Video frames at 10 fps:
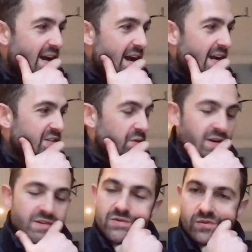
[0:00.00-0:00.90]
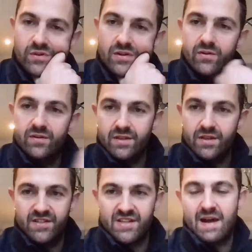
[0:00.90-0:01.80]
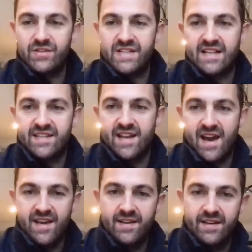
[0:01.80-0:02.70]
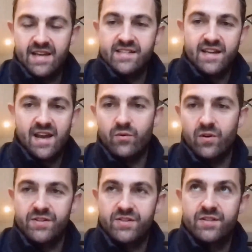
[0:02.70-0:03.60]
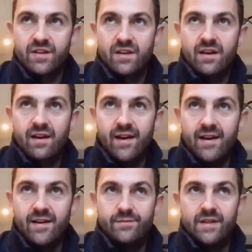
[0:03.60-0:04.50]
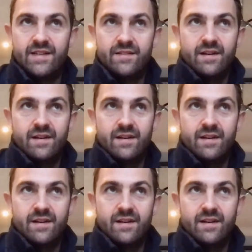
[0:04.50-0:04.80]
actually was so that was Saturday. Yesterday was I've